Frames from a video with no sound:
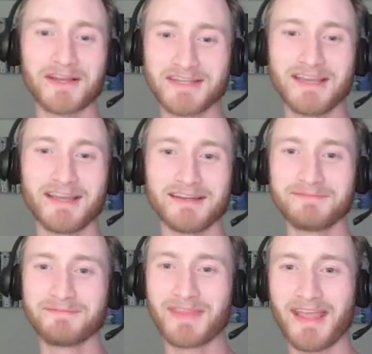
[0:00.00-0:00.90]

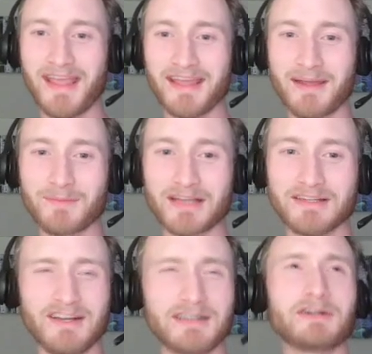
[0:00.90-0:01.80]
again. And I'm like,
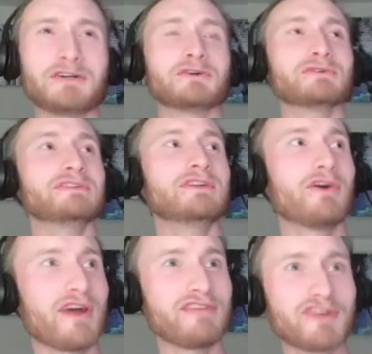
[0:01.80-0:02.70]
oh,
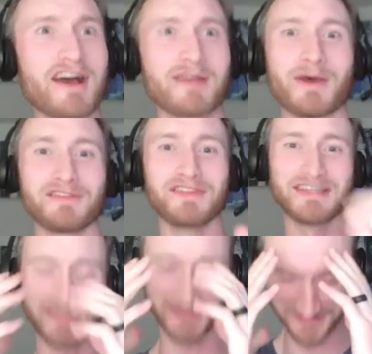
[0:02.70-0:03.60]
no, I forgot about
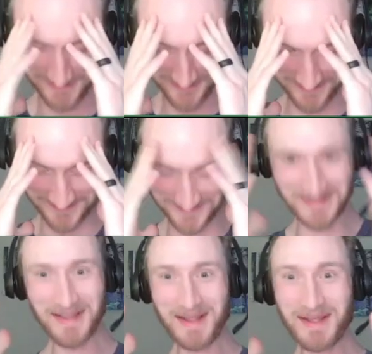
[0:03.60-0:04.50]
this.
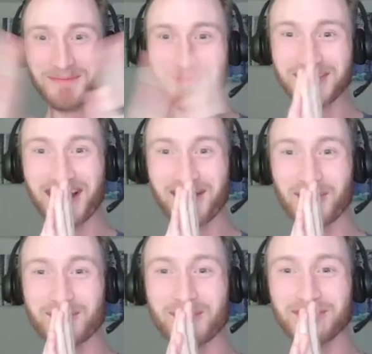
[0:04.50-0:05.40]
But then I
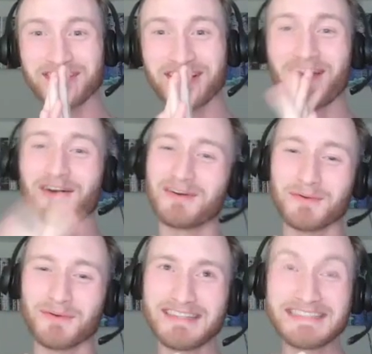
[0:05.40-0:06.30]
remembered, oh,
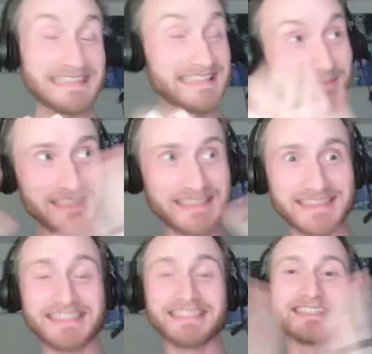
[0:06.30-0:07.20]
well, I mean,
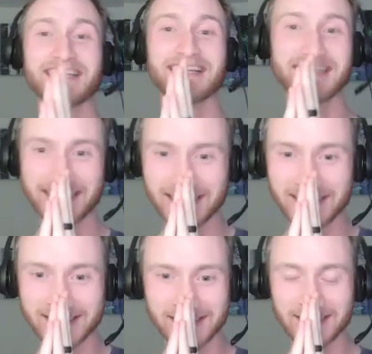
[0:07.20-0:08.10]

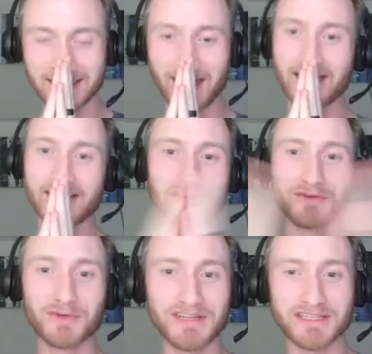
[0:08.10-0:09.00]
odd. I
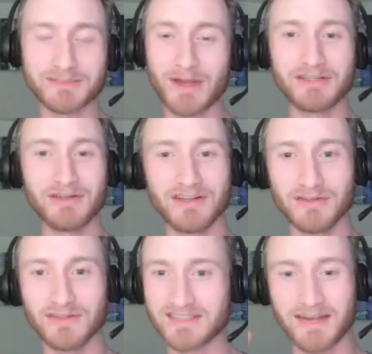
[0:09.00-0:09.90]
don't really expect you to
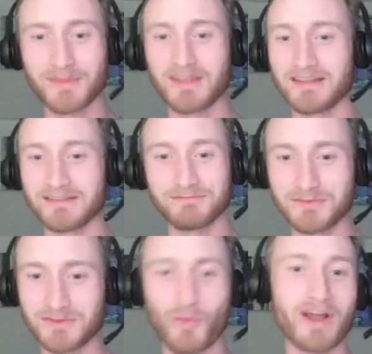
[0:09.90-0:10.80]
do the same thing
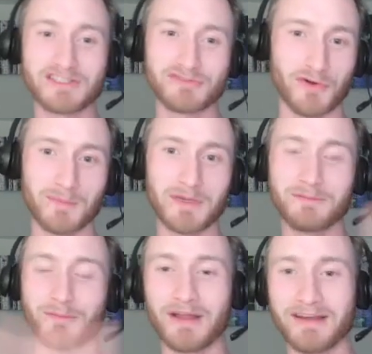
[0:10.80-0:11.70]
twice for me,
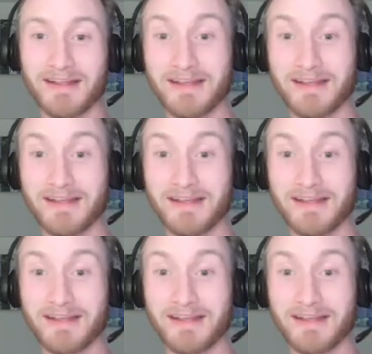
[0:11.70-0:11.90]
but